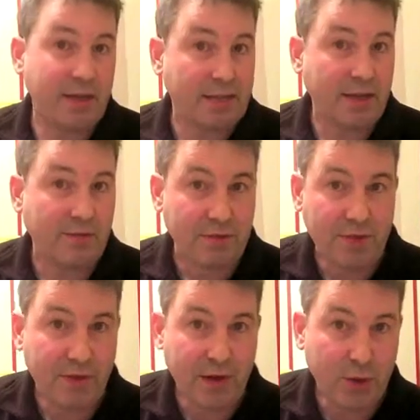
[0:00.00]
E7 is a
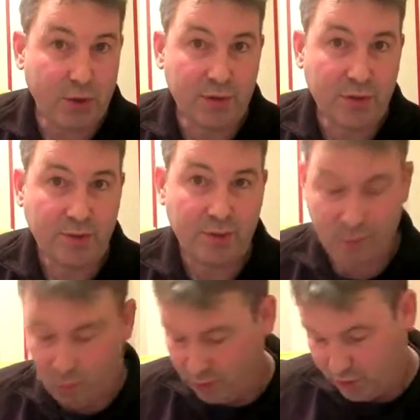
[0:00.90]
very good
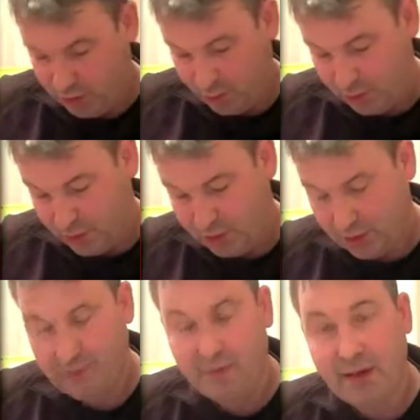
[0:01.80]
one to do because it's
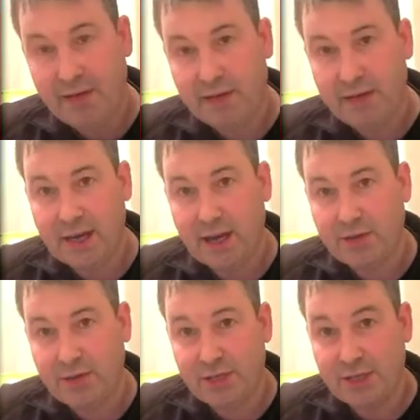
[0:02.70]
very, very
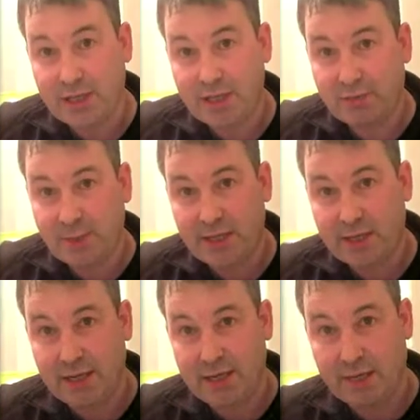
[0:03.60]
characteristic of
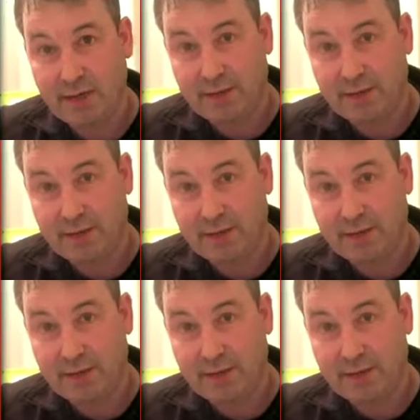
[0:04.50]
Mixolydian.